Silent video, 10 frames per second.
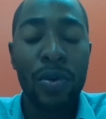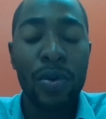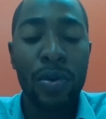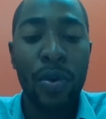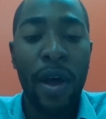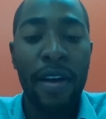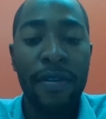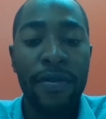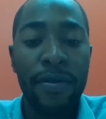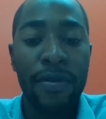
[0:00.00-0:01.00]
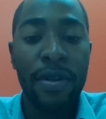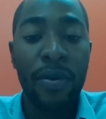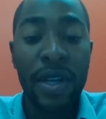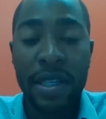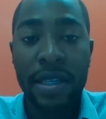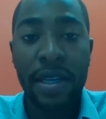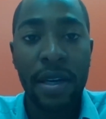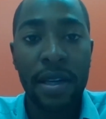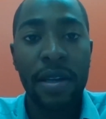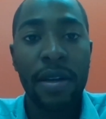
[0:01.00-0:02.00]
to, to have the
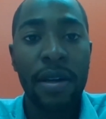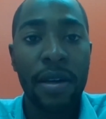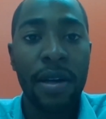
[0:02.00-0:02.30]
risk